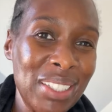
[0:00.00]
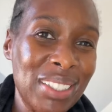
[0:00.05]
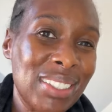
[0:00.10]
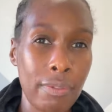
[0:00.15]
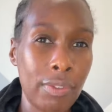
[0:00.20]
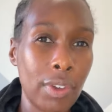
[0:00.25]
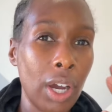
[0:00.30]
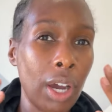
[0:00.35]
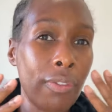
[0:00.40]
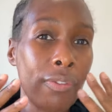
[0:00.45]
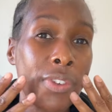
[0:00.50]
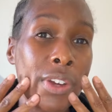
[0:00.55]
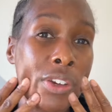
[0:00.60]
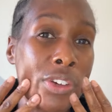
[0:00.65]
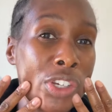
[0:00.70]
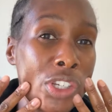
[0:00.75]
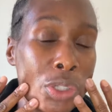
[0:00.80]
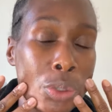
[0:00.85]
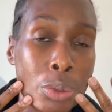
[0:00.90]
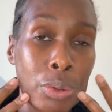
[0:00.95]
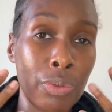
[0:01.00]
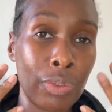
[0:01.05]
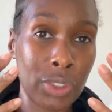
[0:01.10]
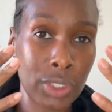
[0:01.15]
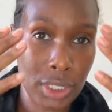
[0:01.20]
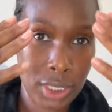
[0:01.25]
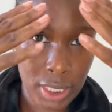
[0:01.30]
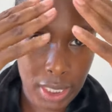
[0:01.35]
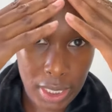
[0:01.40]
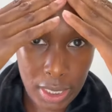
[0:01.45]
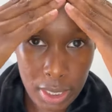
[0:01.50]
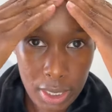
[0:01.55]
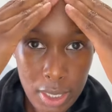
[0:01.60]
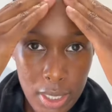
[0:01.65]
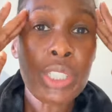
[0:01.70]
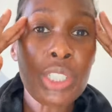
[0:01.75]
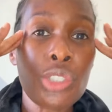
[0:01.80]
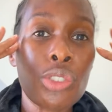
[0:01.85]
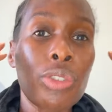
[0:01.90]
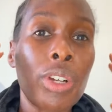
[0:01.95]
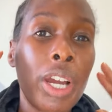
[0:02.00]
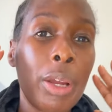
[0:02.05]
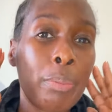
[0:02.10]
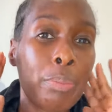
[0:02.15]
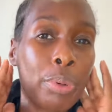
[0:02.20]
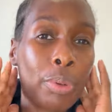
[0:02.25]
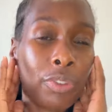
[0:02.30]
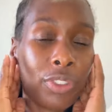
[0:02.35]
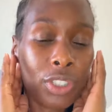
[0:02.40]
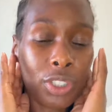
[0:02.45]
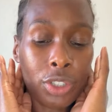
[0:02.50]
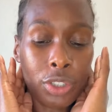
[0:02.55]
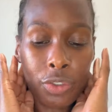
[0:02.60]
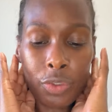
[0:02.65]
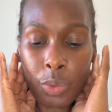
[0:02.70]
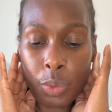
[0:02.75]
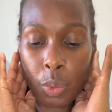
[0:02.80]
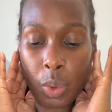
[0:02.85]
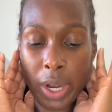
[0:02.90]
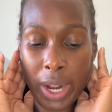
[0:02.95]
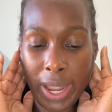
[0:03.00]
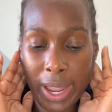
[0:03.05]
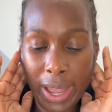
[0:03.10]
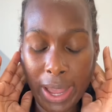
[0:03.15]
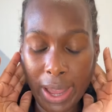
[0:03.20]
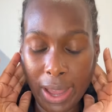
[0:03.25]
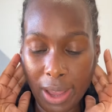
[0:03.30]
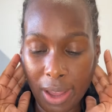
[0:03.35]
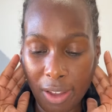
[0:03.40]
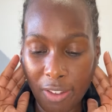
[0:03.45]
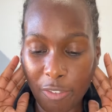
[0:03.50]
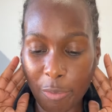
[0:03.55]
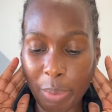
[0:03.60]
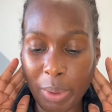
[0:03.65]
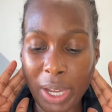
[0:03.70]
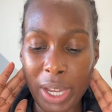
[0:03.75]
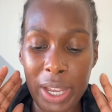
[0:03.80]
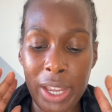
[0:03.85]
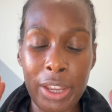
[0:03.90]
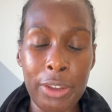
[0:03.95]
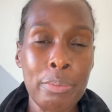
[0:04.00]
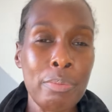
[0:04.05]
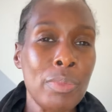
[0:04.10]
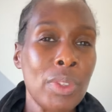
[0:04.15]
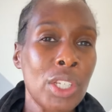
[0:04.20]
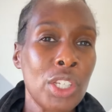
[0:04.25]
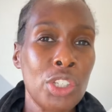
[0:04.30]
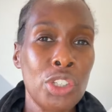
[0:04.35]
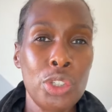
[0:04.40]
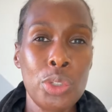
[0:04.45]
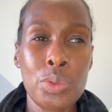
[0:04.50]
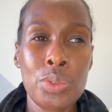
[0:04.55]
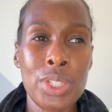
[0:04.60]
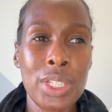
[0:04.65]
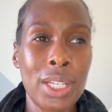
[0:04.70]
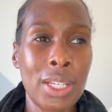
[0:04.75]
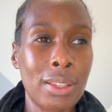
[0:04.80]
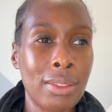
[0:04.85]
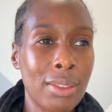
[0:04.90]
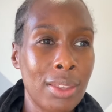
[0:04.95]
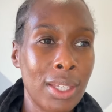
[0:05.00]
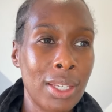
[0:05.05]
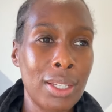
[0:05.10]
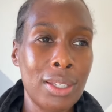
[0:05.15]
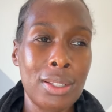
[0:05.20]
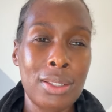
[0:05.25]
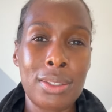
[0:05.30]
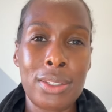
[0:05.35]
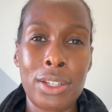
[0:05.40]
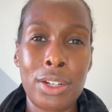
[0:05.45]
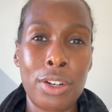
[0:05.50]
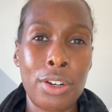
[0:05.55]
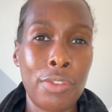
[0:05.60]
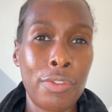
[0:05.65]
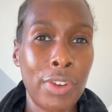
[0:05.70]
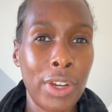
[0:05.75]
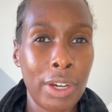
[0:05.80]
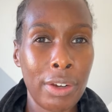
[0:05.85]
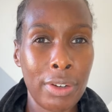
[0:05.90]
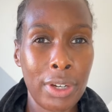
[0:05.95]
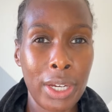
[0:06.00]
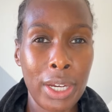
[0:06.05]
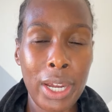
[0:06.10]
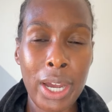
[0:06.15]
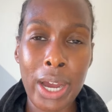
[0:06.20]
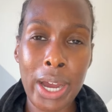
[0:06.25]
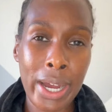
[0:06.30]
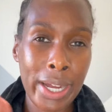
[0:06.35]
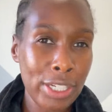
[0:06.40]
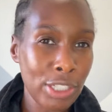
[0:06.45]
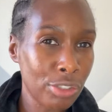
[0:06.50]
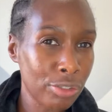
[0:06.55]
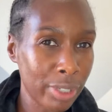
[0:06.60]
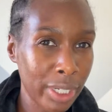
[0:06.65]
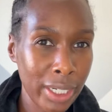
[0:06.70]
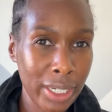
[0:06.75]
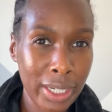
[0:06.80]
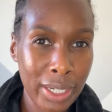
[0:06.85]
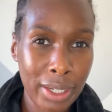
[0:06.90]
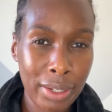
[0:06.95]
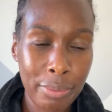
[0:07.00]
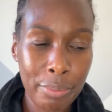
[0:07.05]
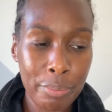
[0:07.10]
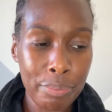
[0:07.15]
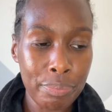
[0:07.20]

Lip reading: I've got very youthful skin. I just try and preserve what I have by using things that are very hydrating.